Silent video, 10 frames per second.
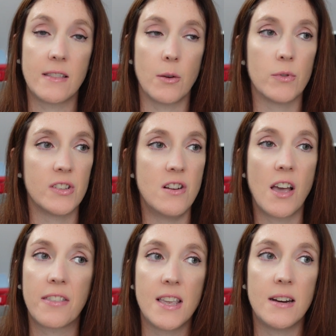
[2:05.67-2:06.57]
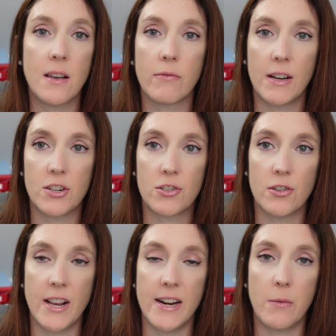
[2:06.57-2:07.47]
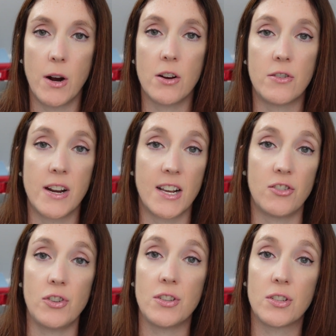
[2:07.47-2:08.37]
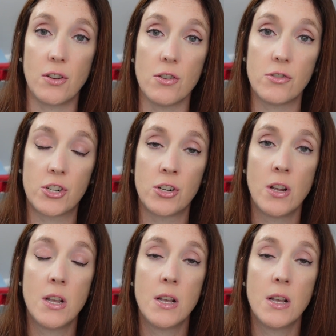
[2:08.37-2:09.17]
There was nothing registered anywhere. You can actually search